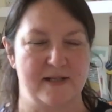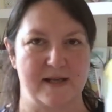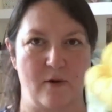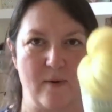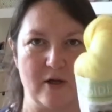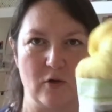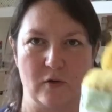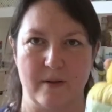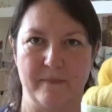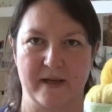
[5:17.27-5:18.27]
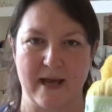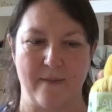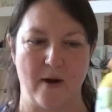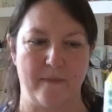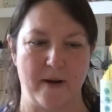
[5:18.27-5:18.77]
so when your number
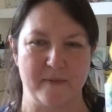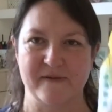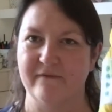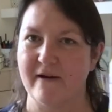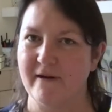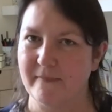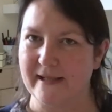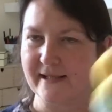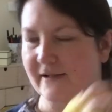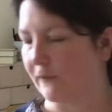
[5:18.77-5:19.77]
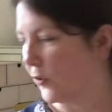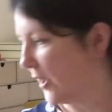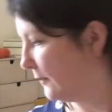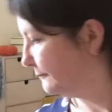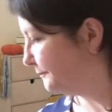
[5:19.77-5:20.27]
came up I was very pleased for you.